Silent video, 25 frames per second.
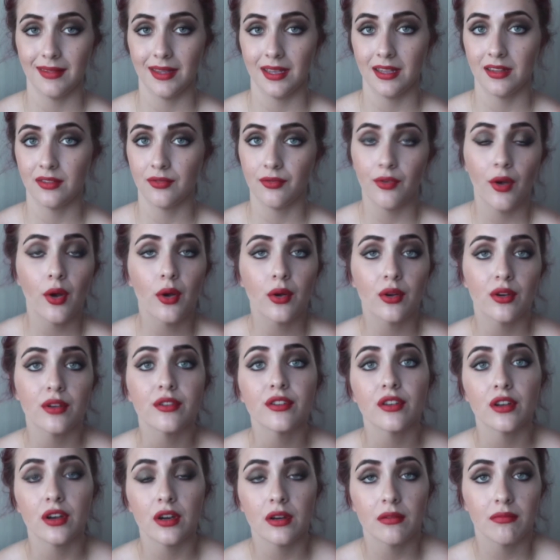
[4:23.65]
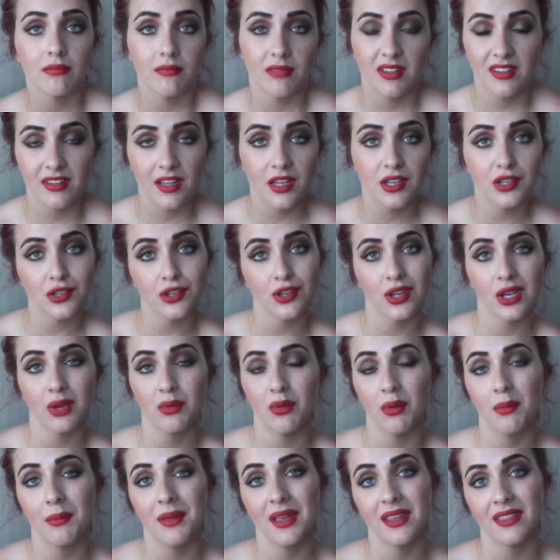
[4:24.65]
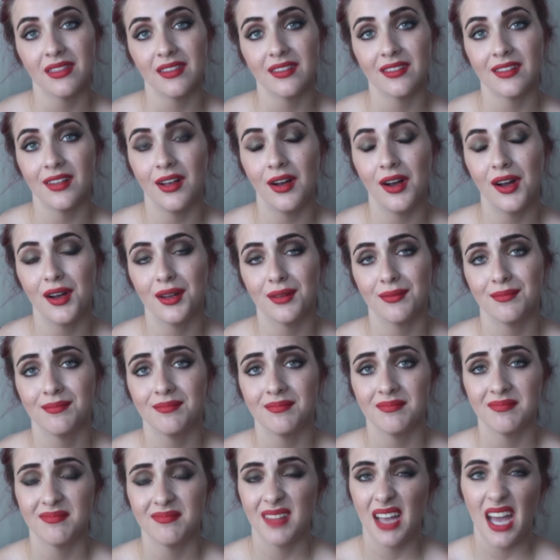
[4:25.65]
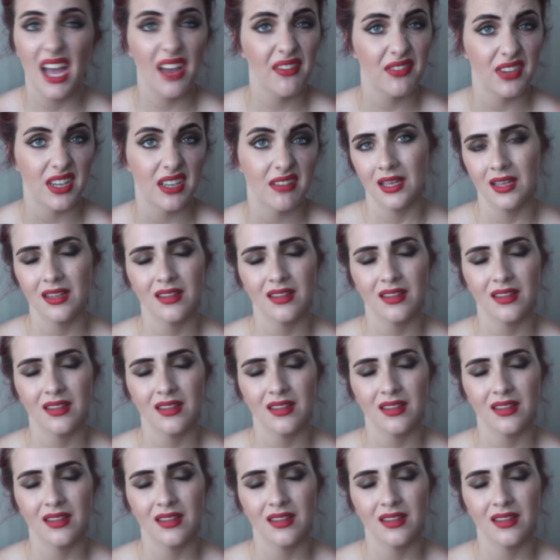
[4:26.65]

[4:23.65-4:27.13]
his vocals are essentially what make the song heavy.